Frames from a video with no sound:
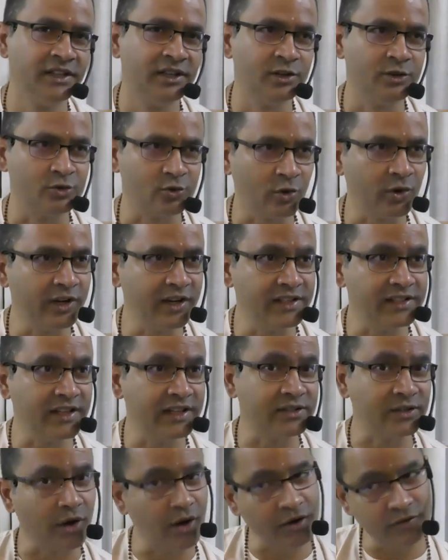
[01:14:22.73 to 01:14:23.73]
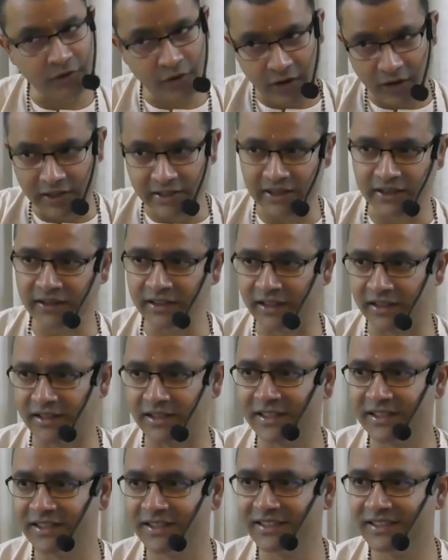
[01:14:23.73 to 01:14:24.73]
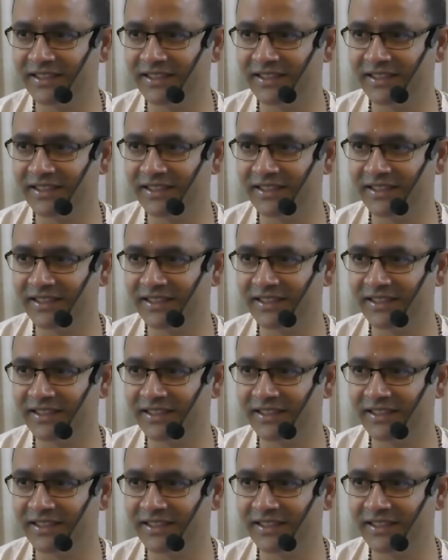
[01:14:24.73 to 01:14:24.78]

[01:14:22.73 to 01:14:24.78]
So he says, of all Chandas,